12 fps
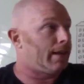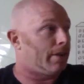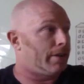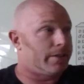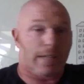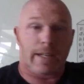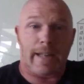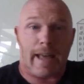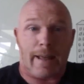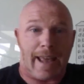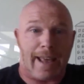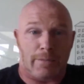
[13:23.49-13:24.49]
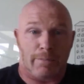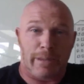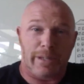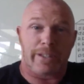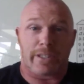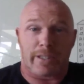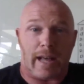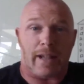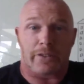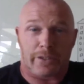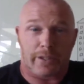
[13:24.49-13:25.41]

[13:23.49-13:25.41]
All of a sudden that adds billions of dollars